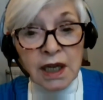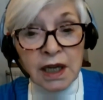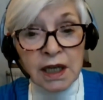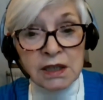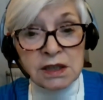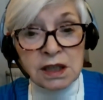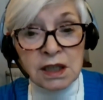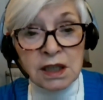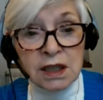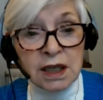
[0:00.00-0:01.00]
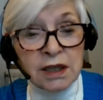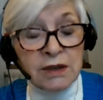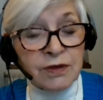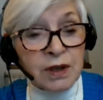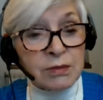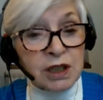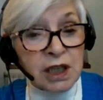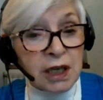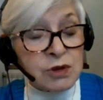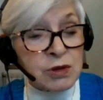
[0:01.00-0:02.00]
and the family
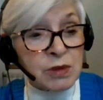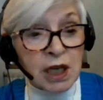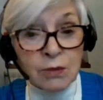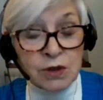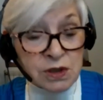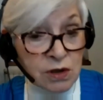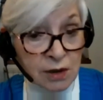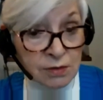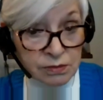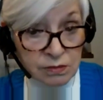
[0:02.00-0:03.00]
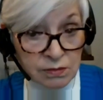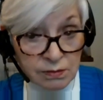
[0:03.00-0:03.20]
came to me. I was not